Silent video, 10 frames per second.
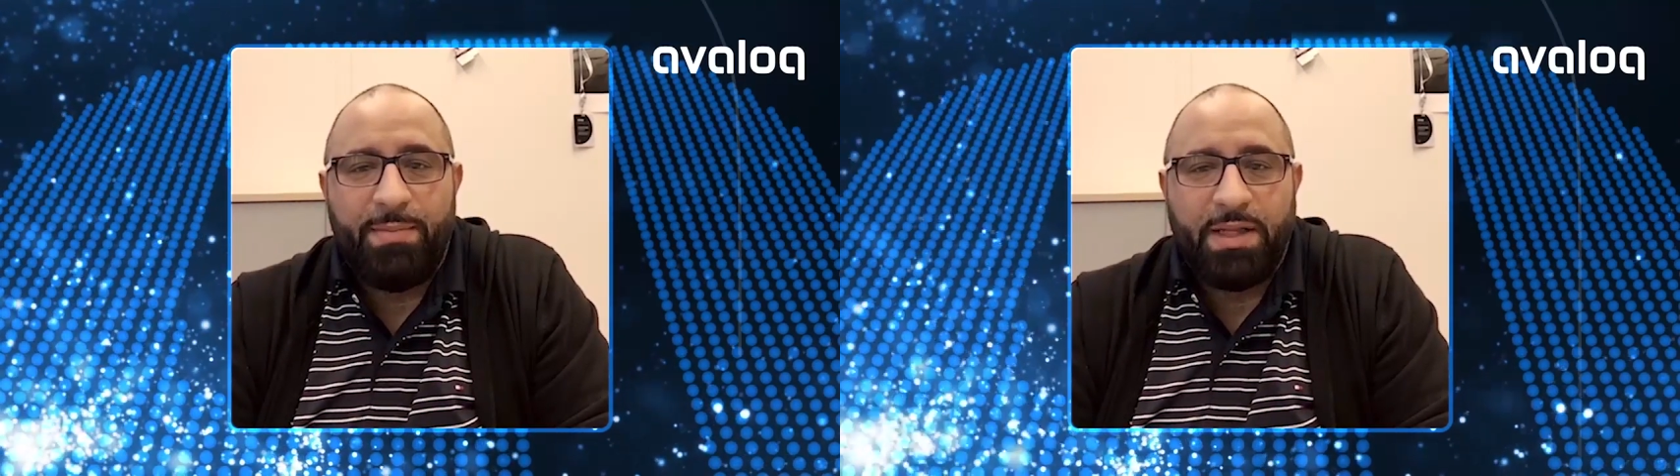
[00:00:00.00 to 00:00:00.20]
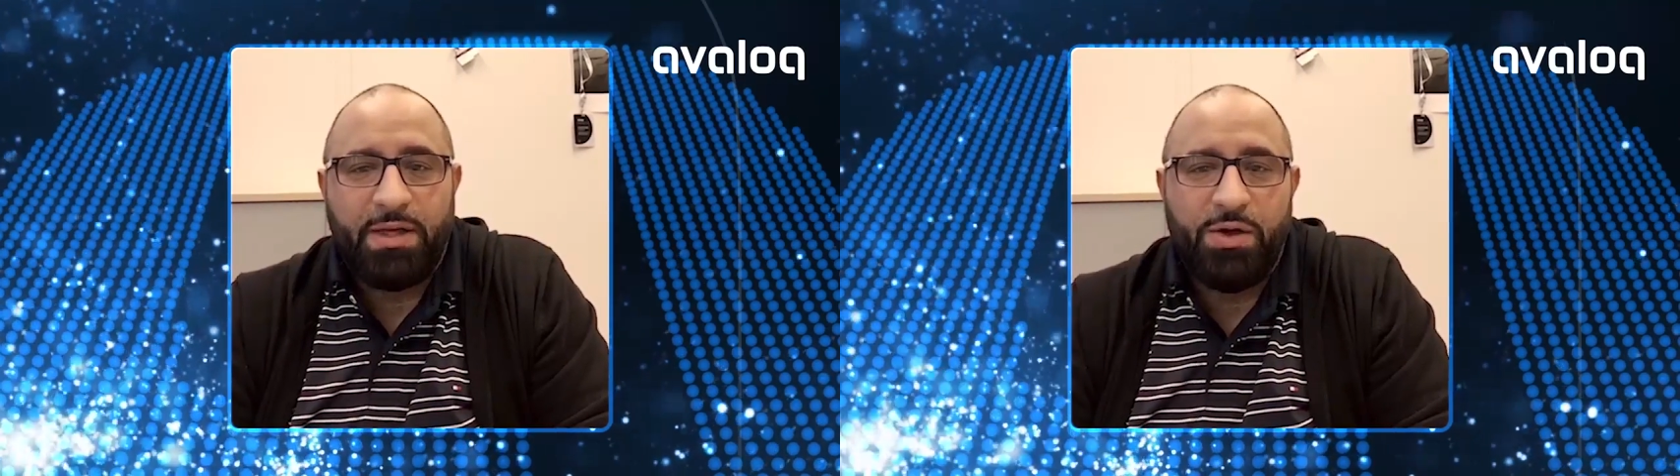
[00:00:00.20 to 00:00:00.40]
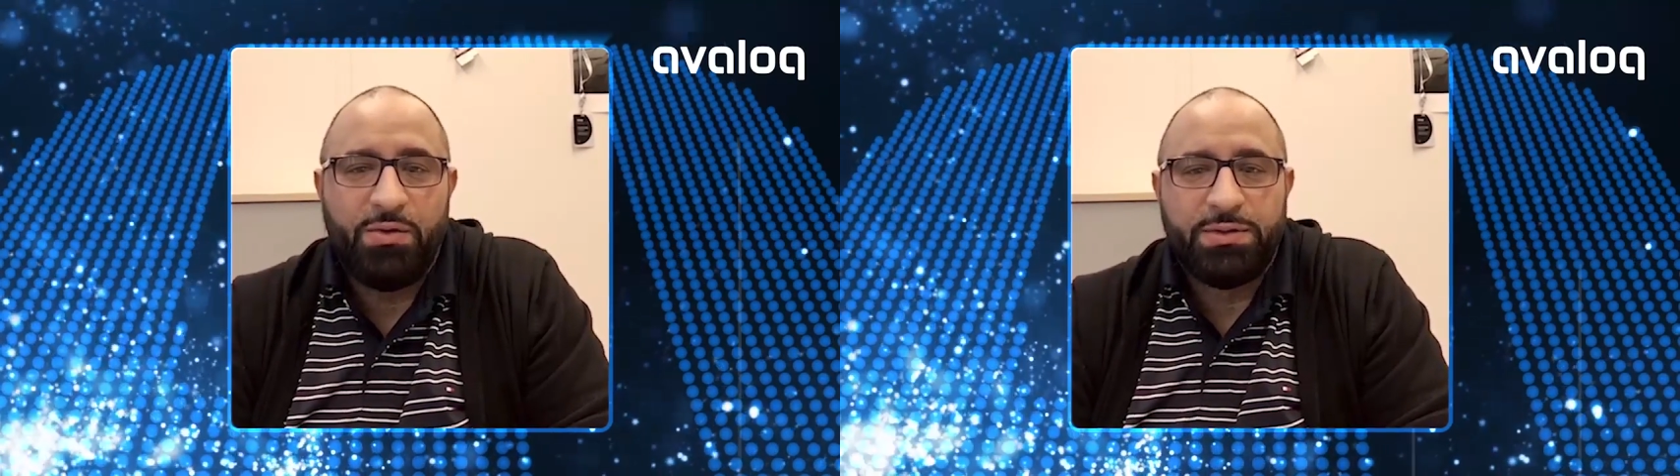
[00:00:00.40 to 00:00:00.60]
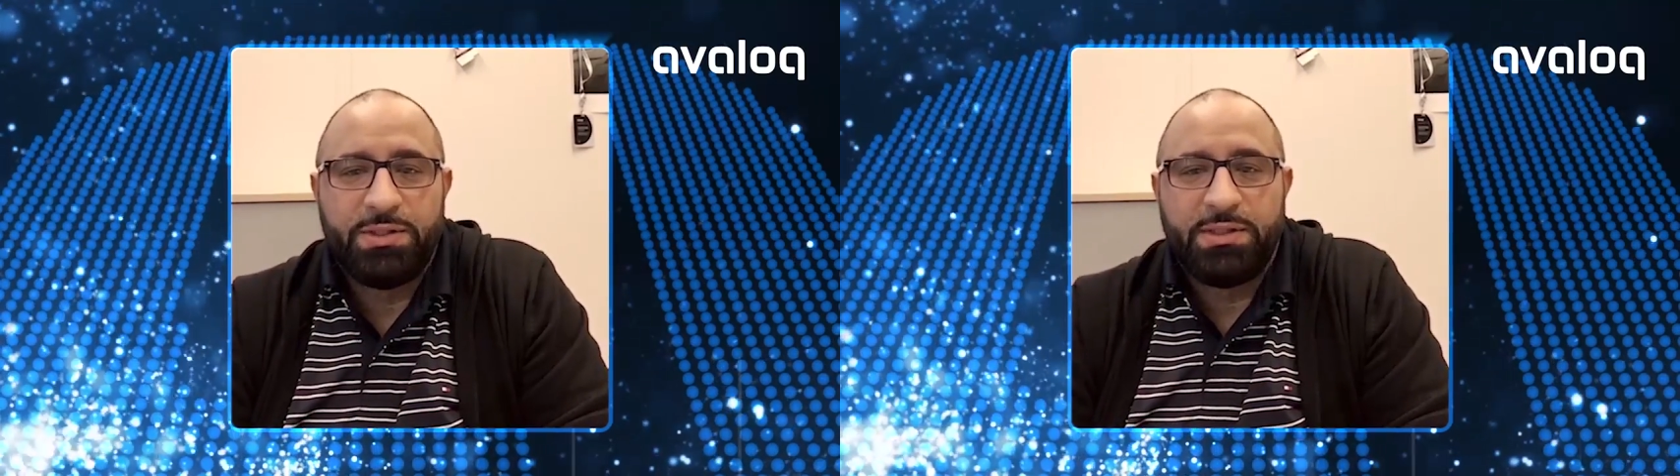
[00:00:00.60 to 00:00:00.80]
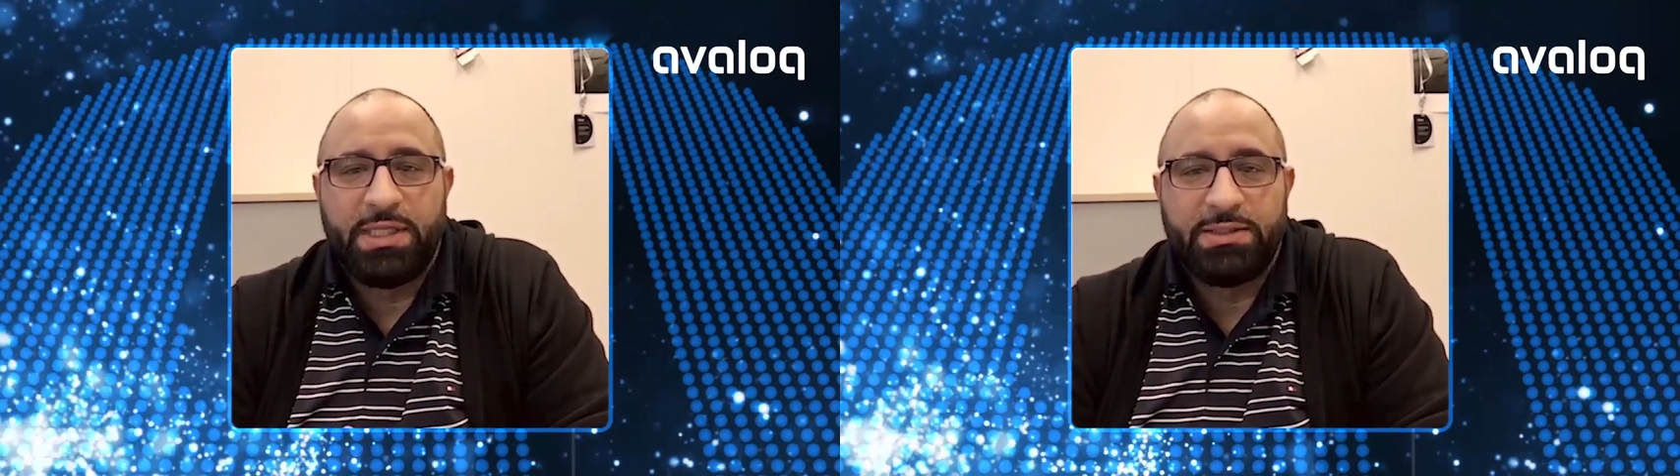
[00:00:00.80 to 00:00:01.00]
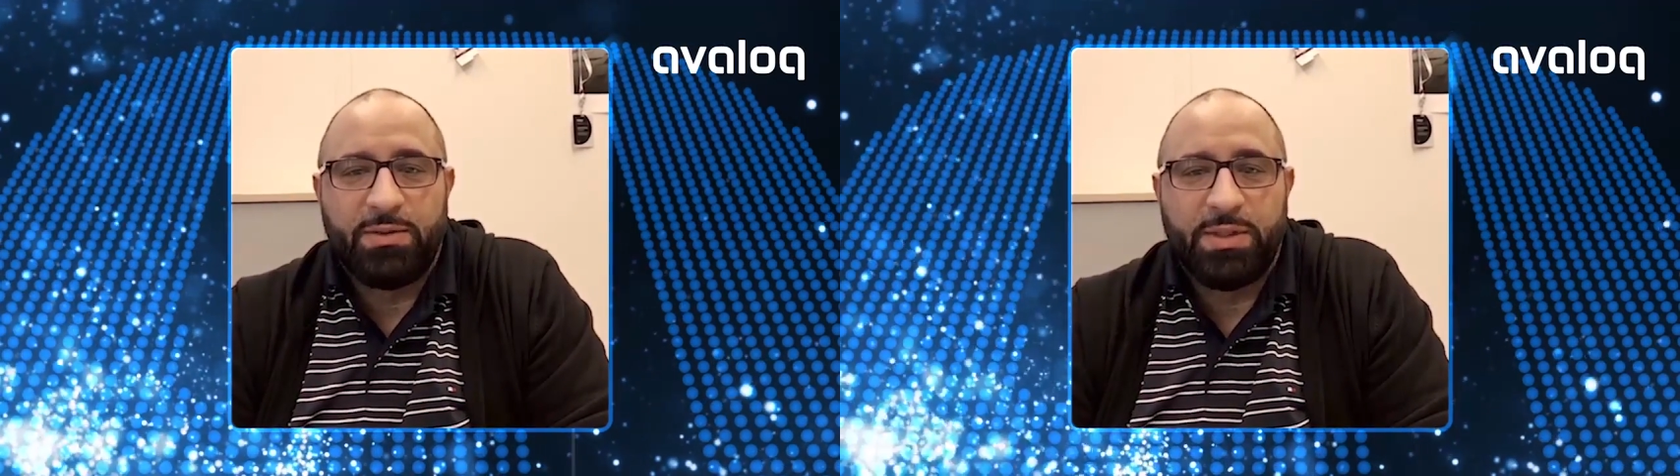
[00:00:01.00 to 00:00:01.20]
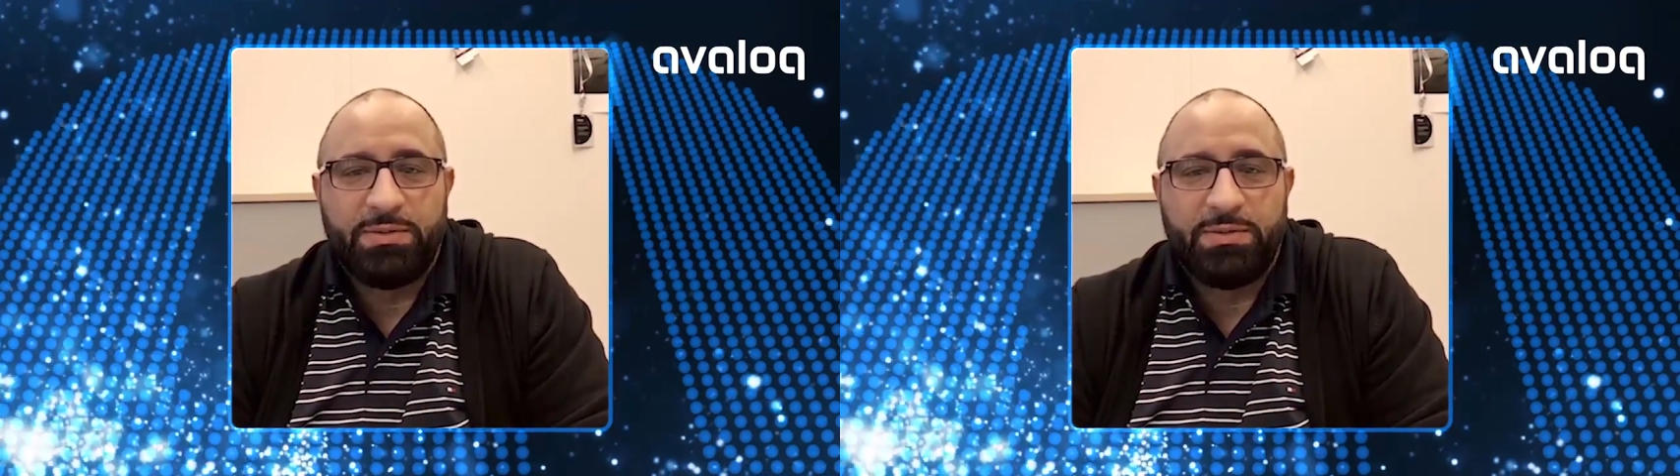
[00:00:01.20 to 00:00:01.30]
a better user and desktop